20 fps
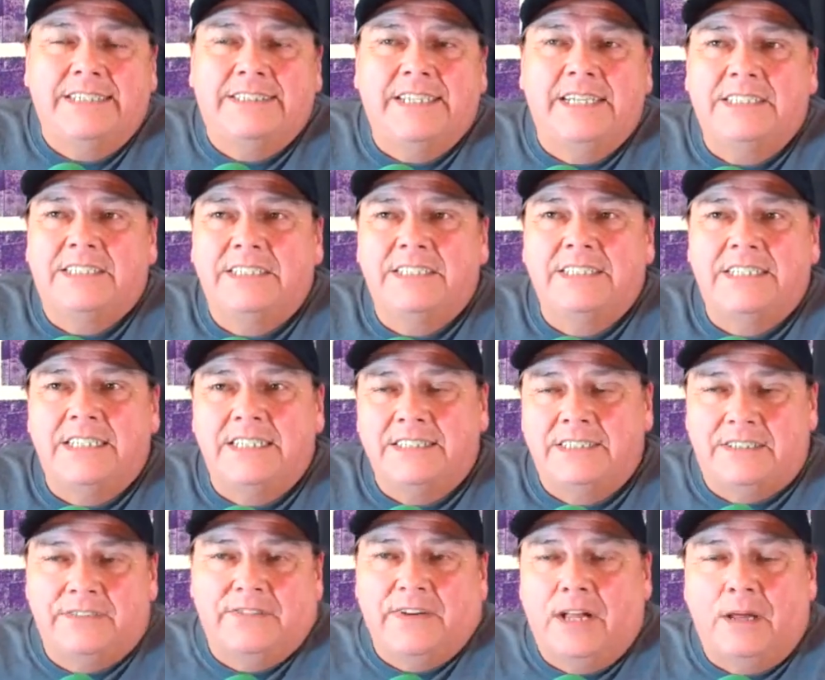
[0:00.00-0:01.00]
States has
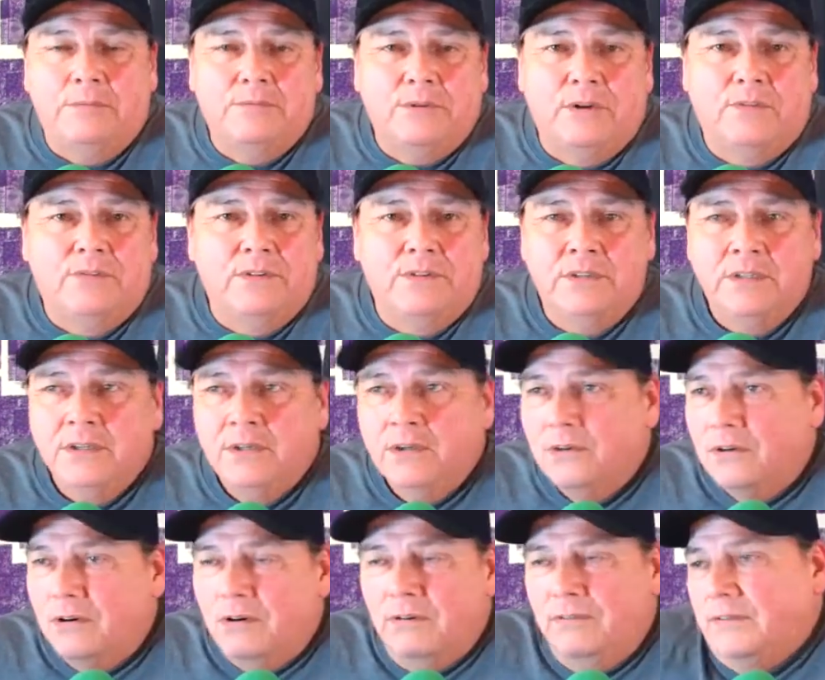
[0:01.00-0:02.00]
developed over
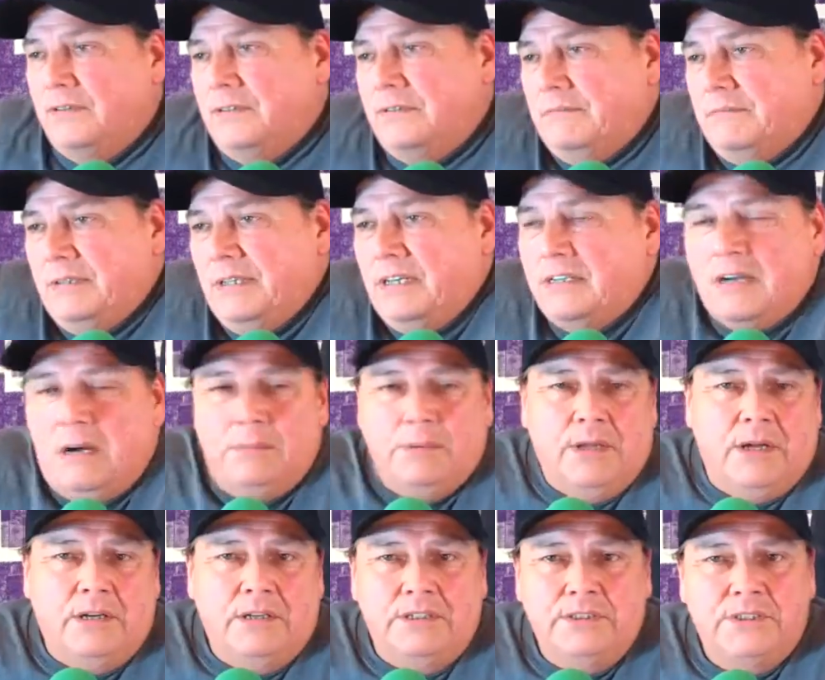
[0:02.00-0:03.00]
a couple
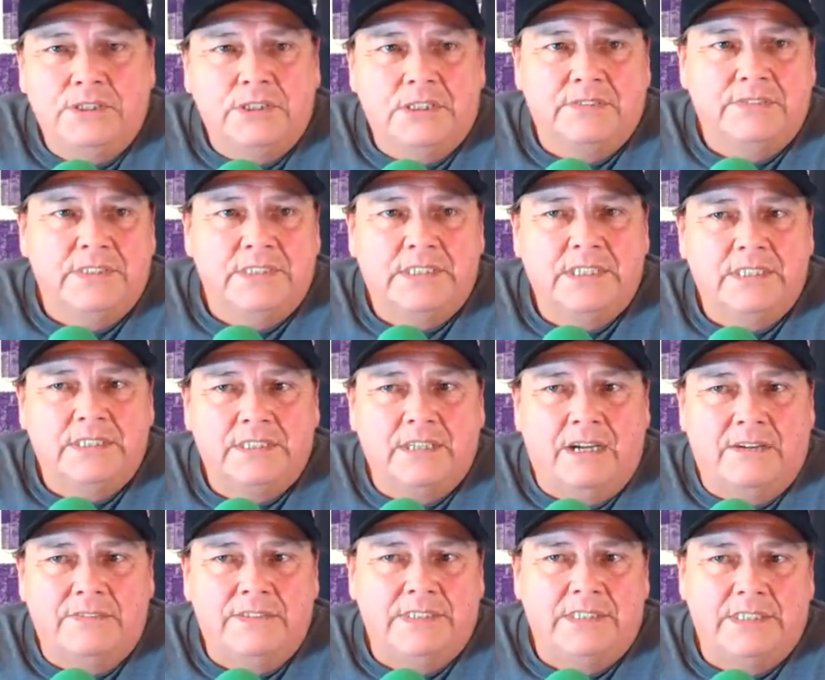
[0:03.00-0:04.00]
of hundred years
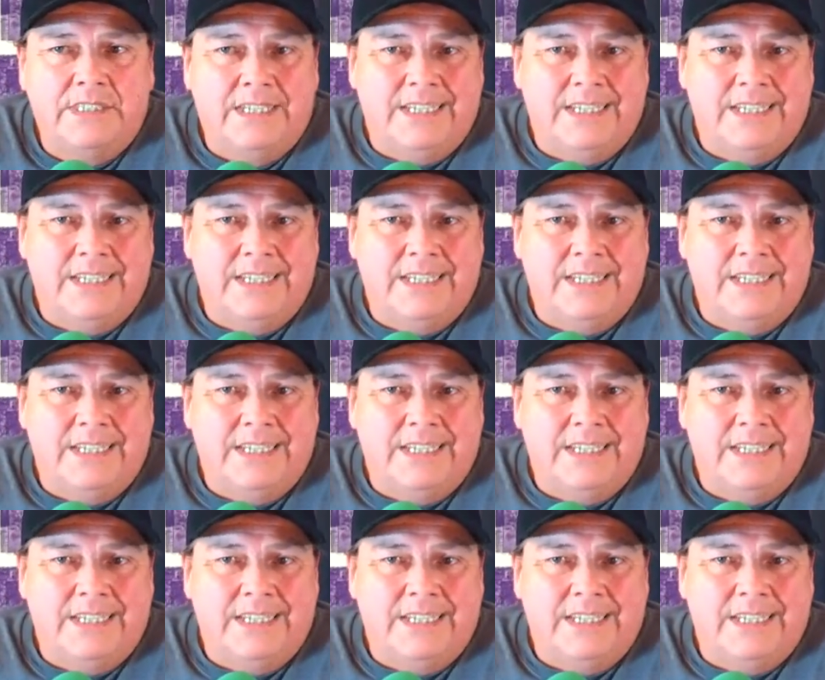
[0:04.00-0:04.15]
of its